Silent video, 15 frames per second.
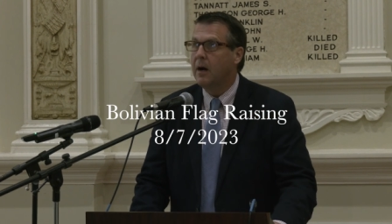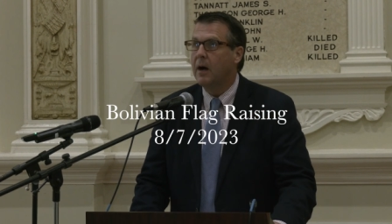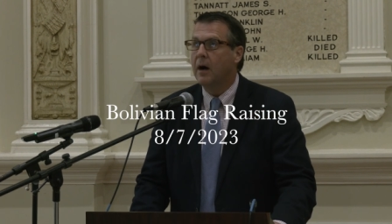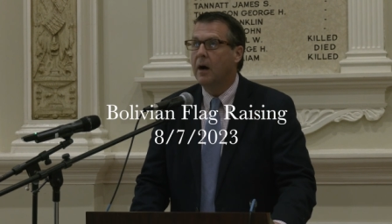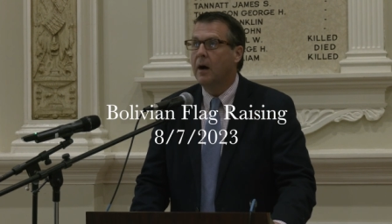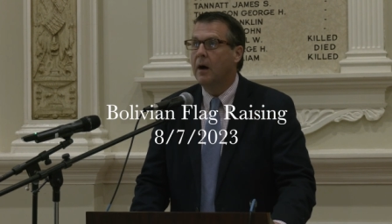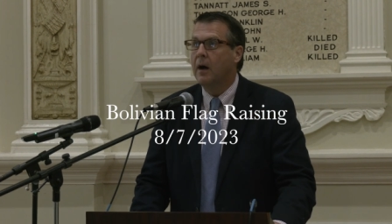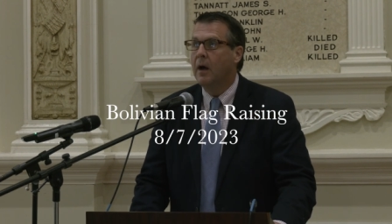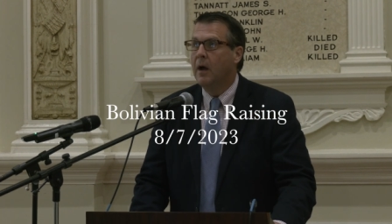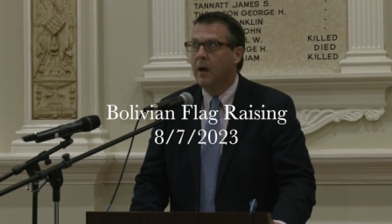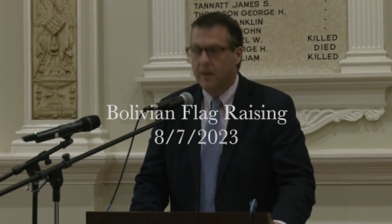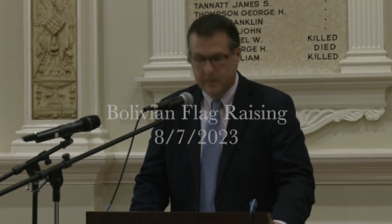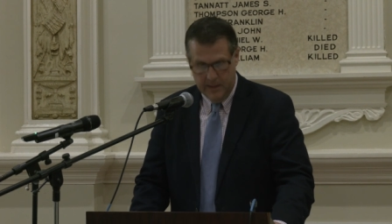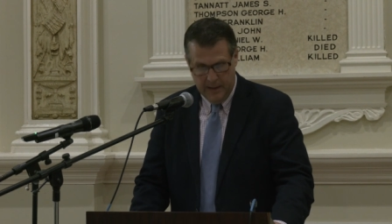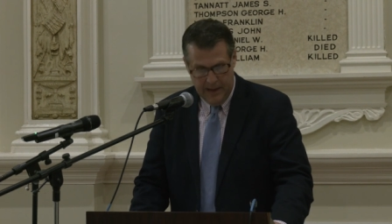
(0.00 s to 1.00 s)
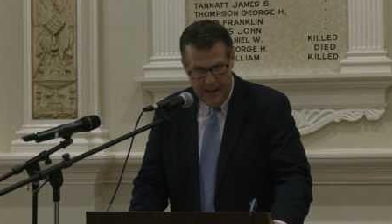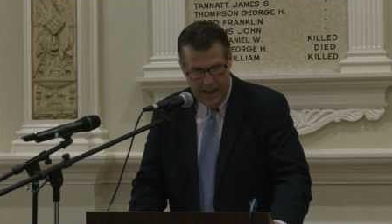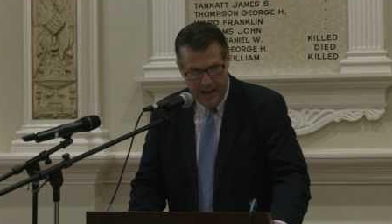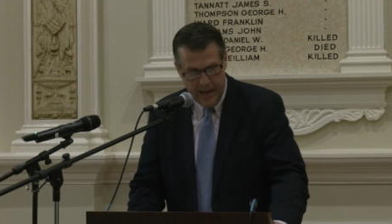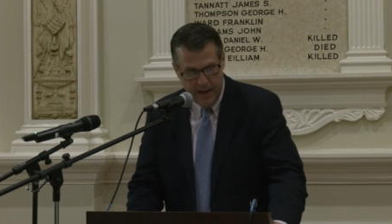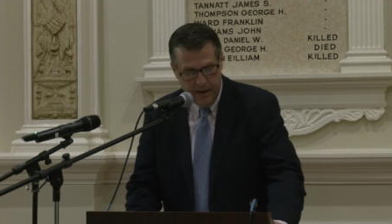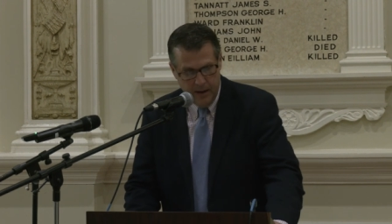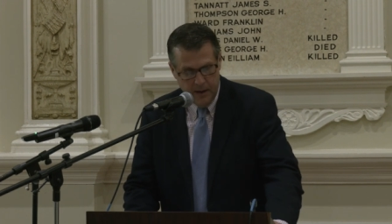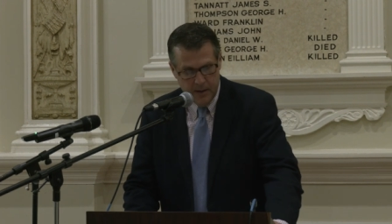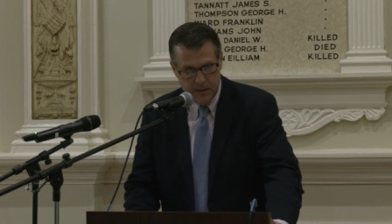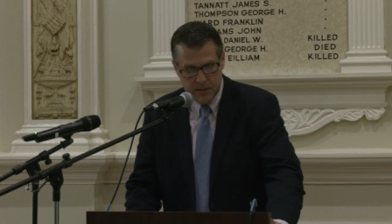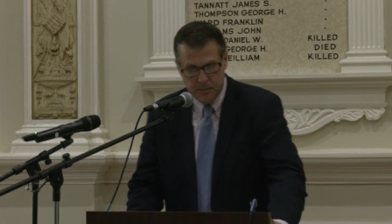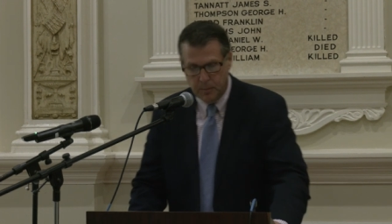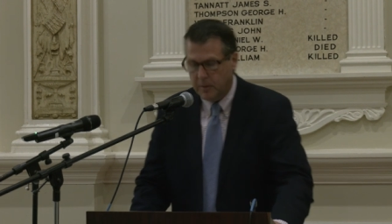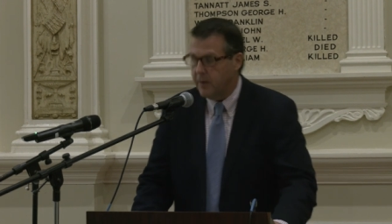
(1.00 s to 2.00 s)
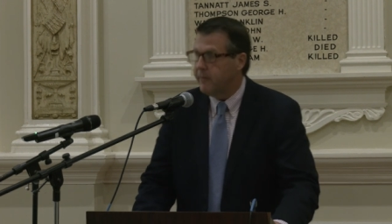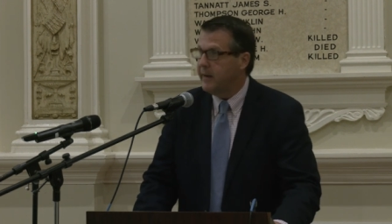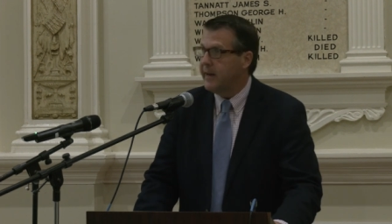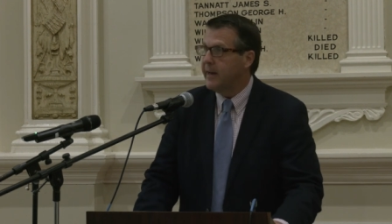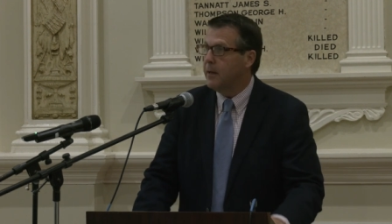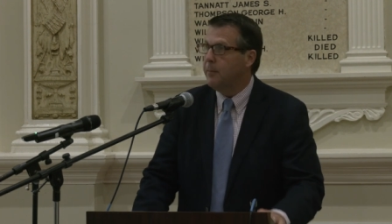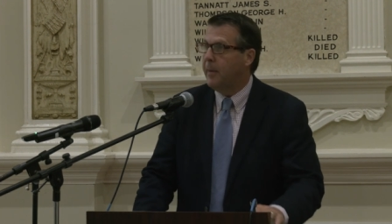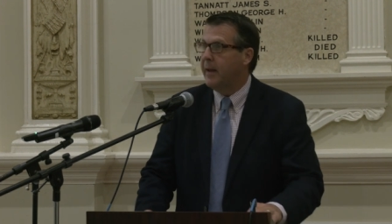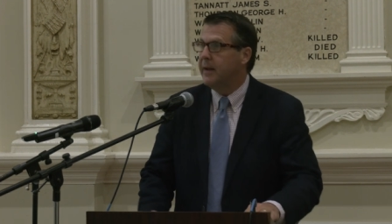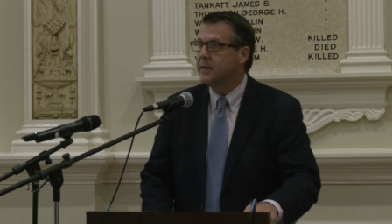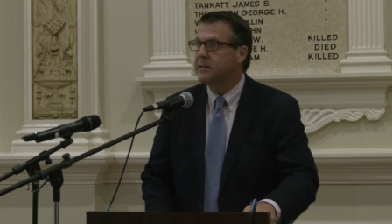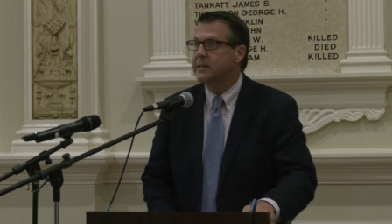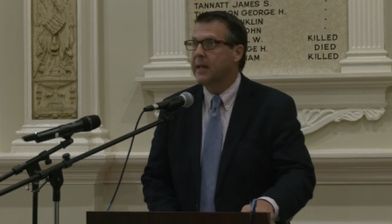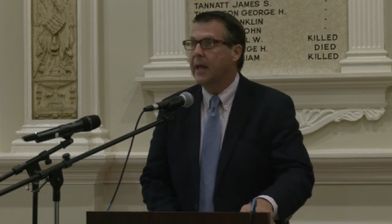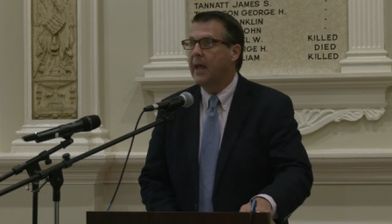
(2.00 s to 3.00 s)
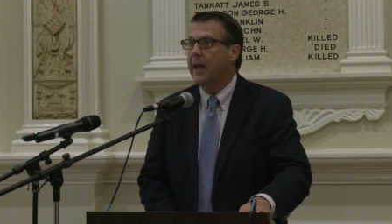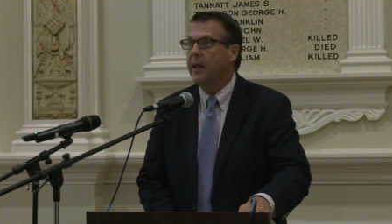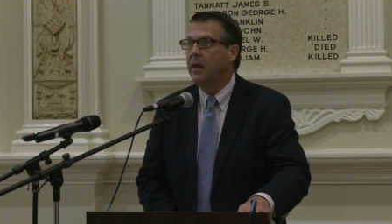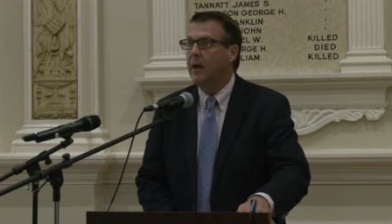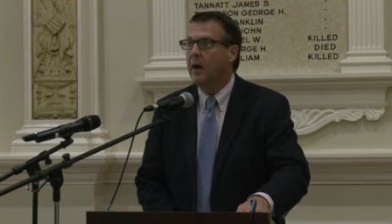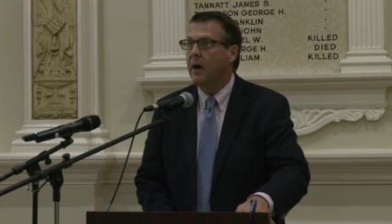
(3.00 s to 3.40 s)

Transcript: Uh, today is Bolivian Independence Day.